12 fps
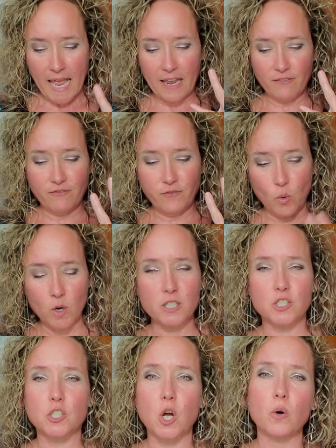And
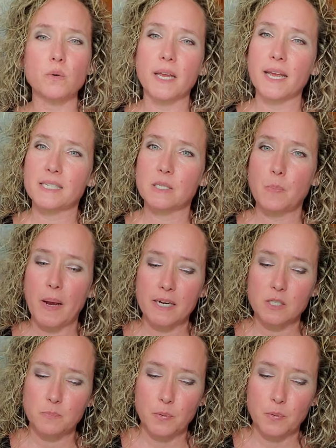4, don't expect